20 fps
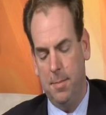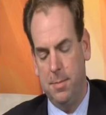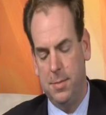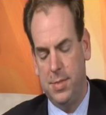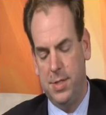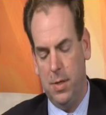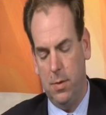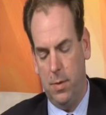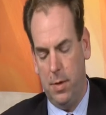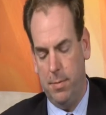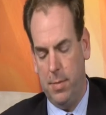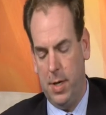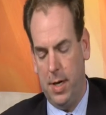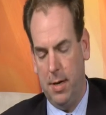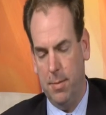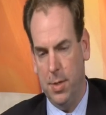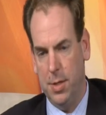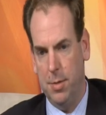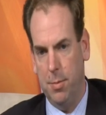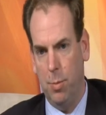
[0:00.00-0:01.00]
So we've been
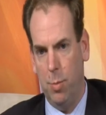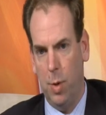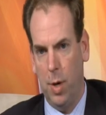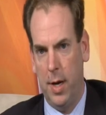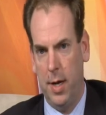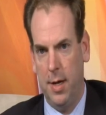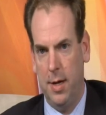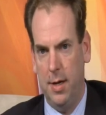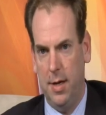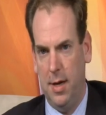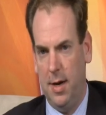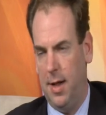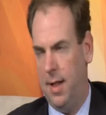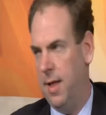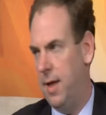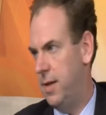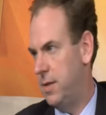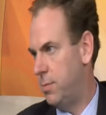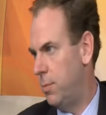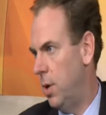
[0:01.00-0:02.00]
able to bring, and I'll
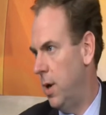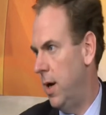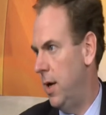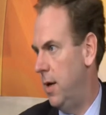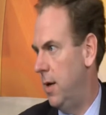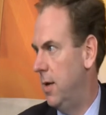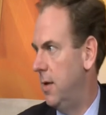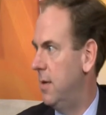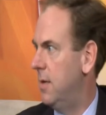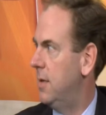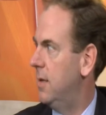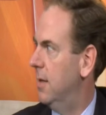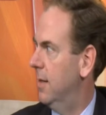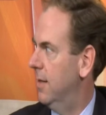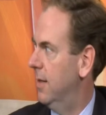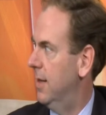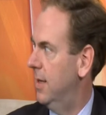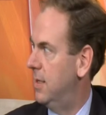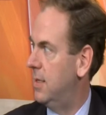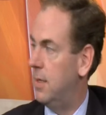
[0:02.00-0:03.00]
ask Brian to
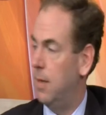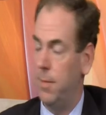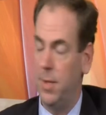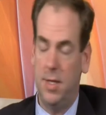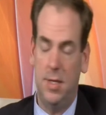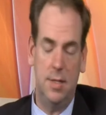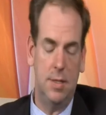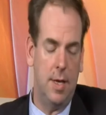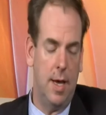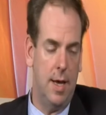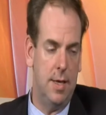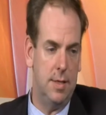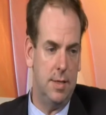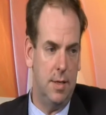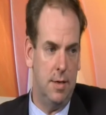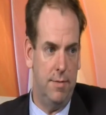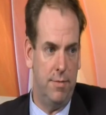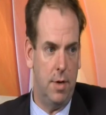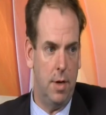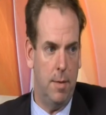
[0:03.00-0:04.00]
list some of these guys
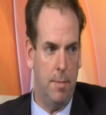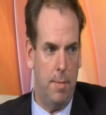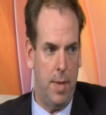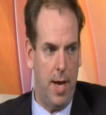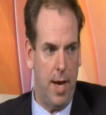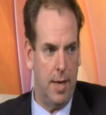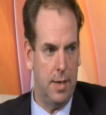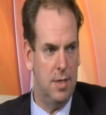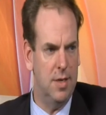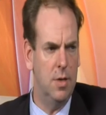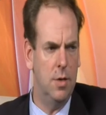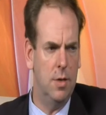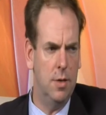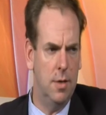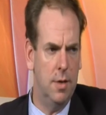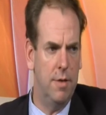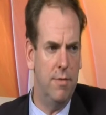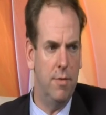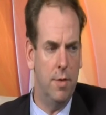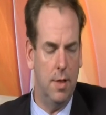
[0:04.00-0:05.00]
that have come back, not
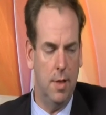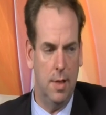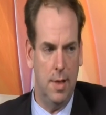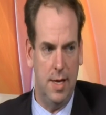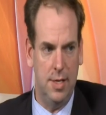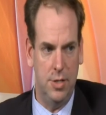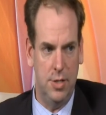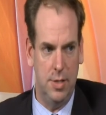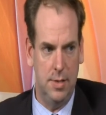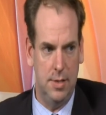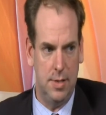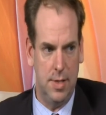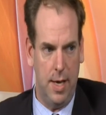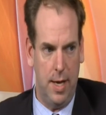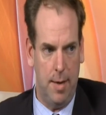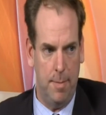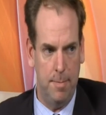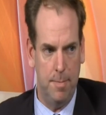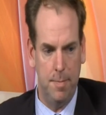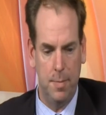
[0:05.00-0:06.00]
only for the Legends
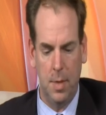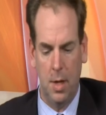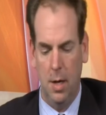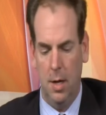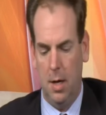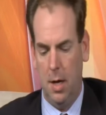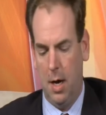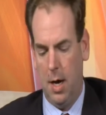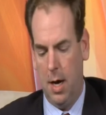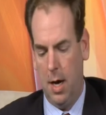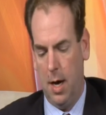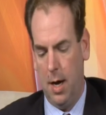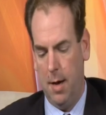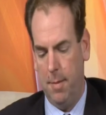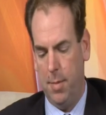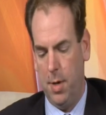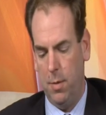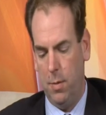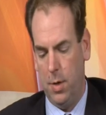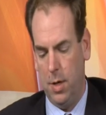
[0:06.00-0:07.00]
game,
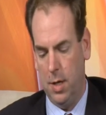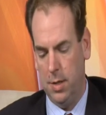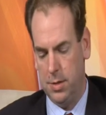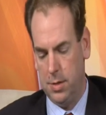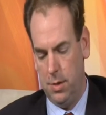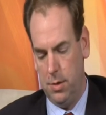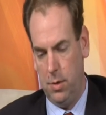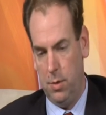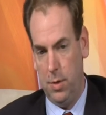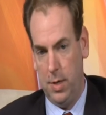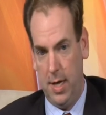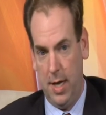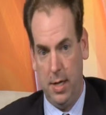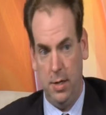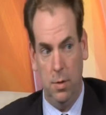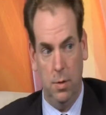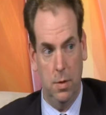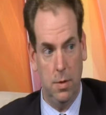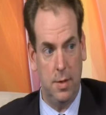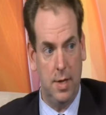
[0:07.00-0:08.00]
but we also do an
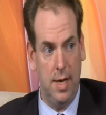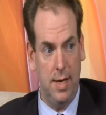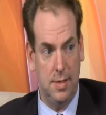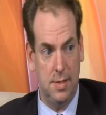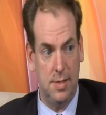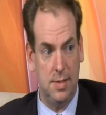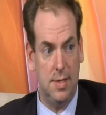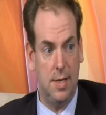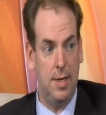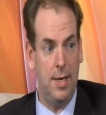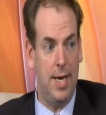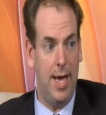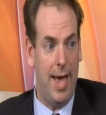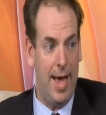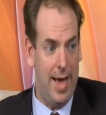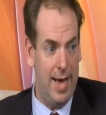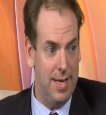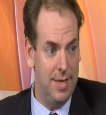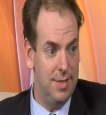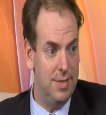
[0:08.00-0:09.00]
annual Kansas City
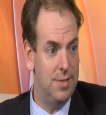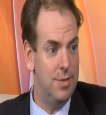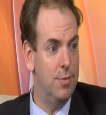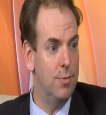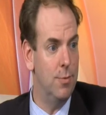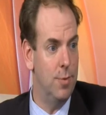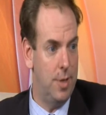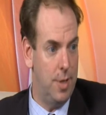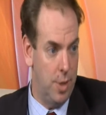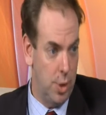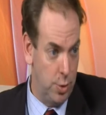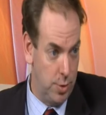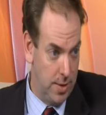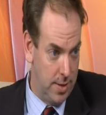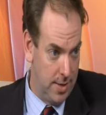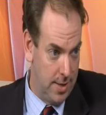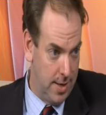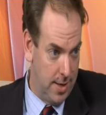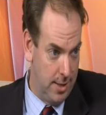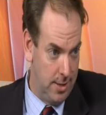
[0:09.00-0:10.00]
A's
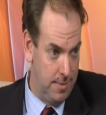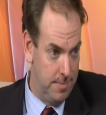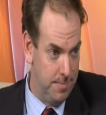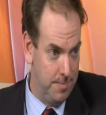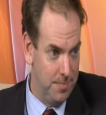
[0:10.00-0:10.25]
reunion night.